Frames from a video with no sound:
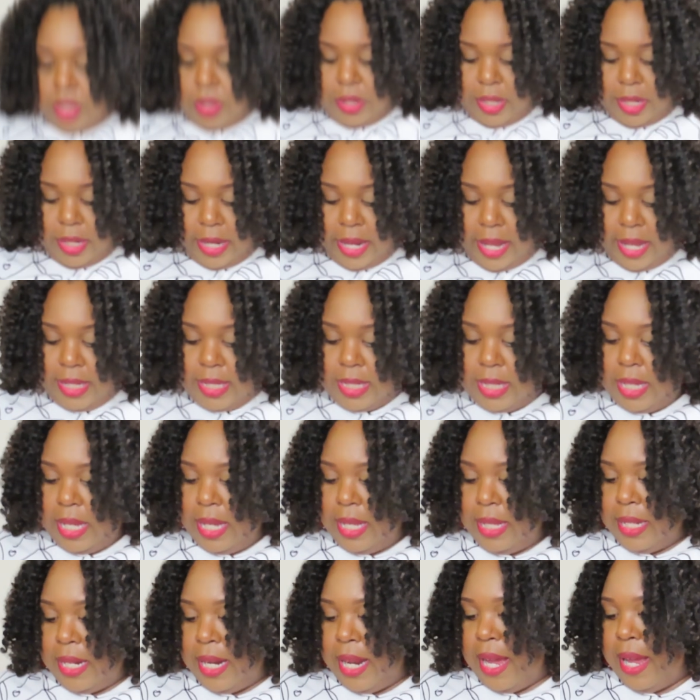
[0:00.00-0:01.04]
so the next
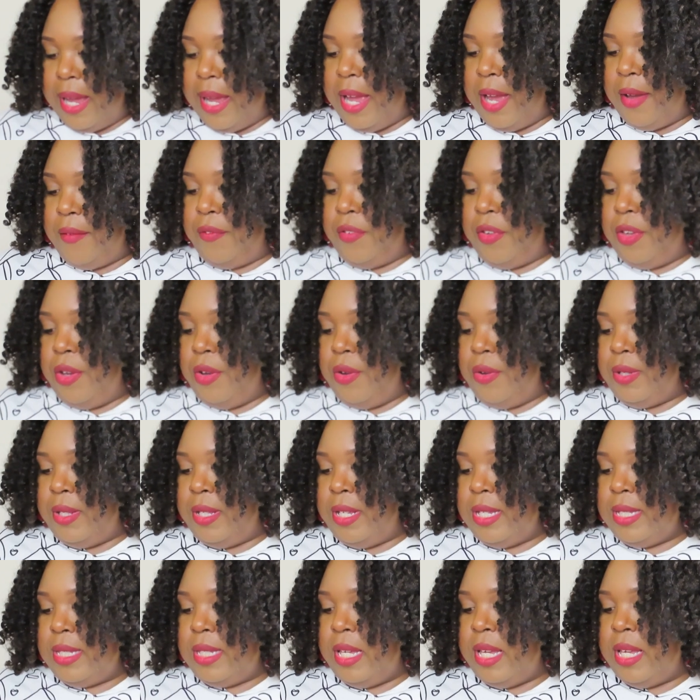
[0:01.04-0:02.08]
thing that I have here,
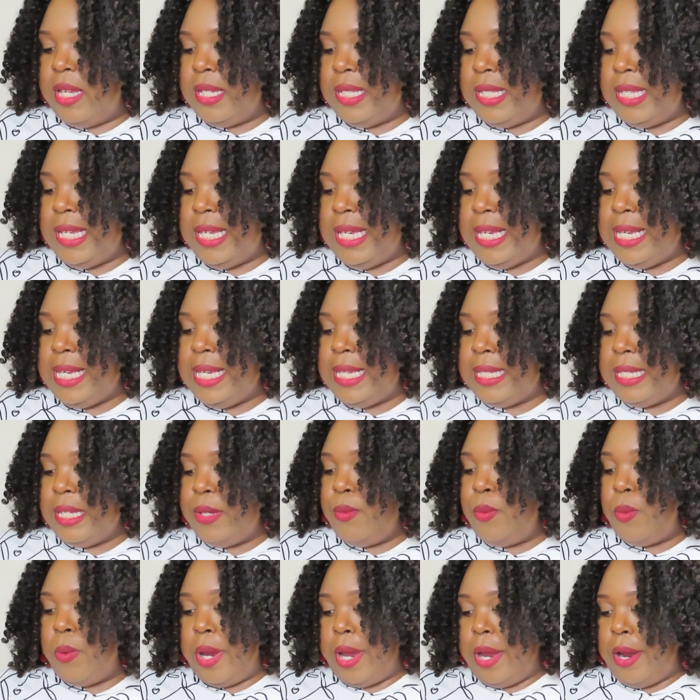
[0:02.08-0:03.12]
this is the Easy
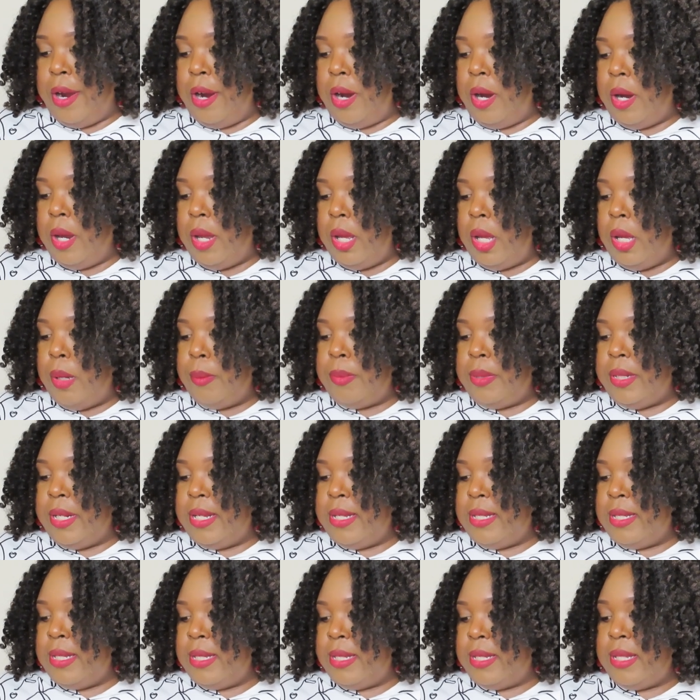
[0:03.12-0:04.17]
Wear
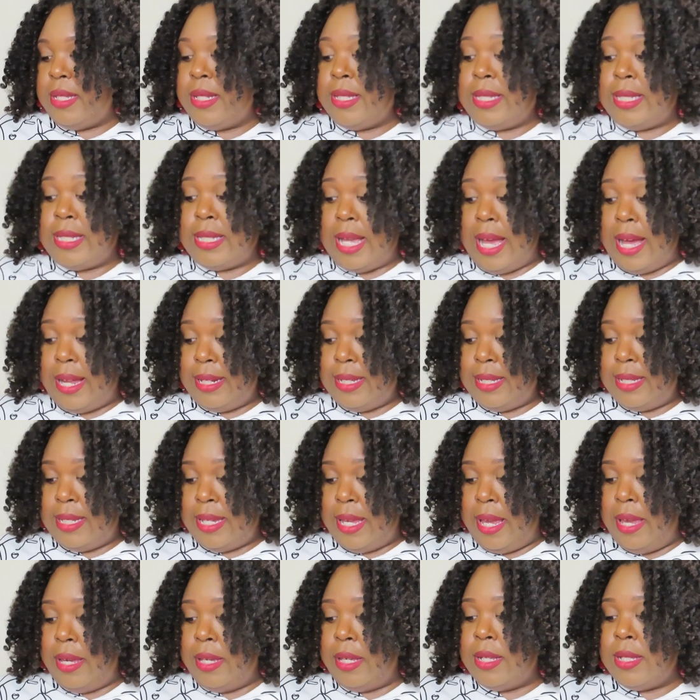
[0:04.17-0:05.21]
Plus Solid
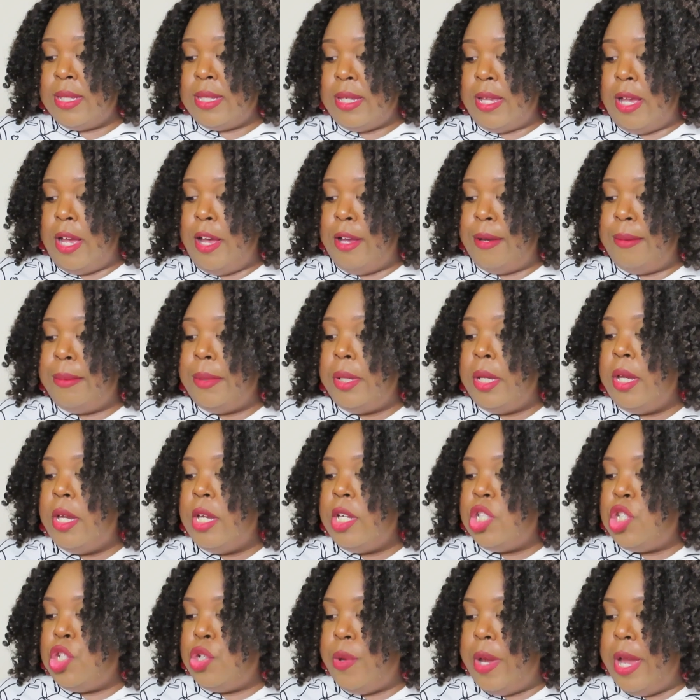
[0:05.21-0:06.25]
Tank and Top
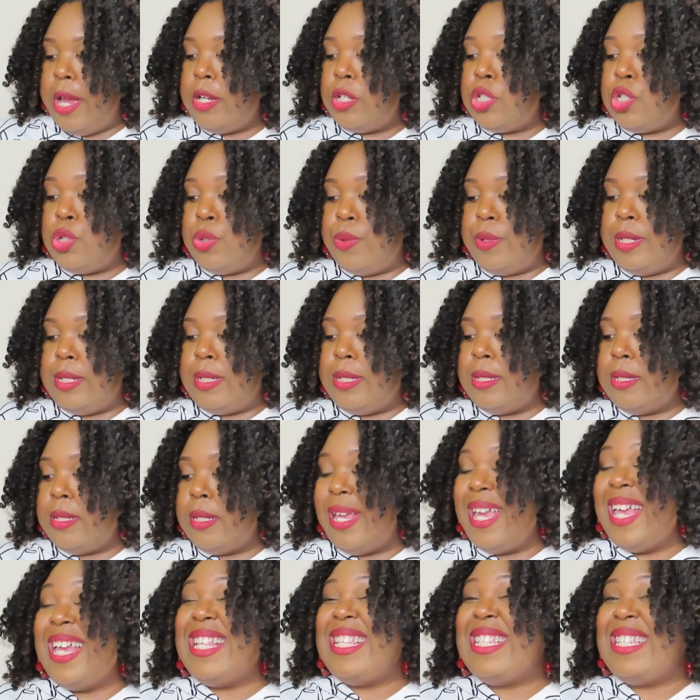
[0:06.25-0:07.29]
Track Shorts
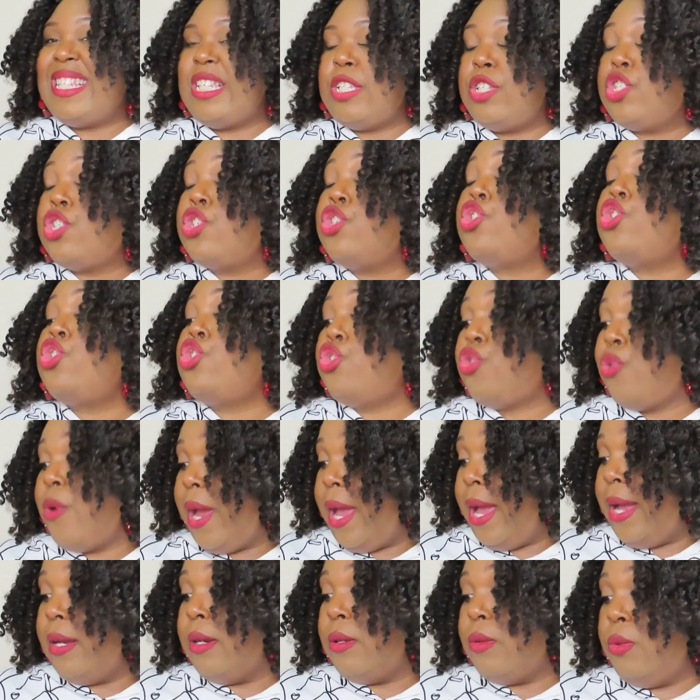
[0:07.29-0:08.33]
in
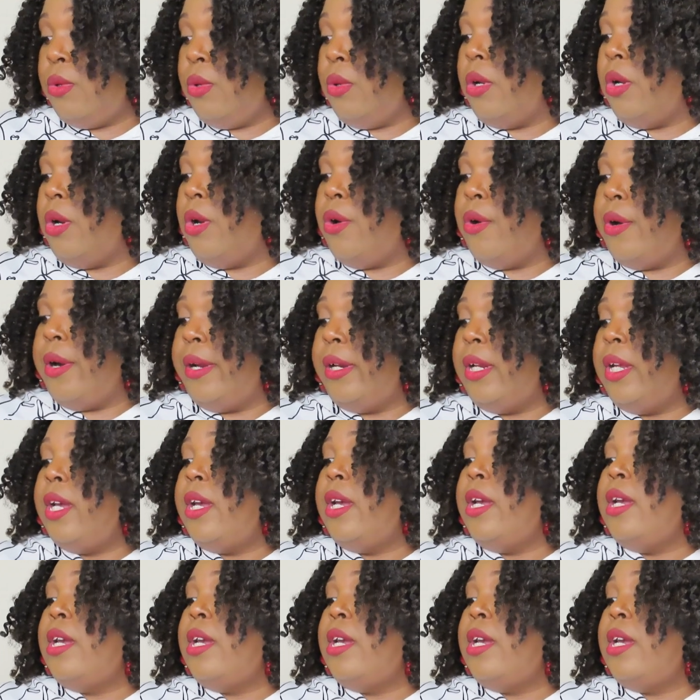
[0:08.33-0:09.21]
track, oh Lord,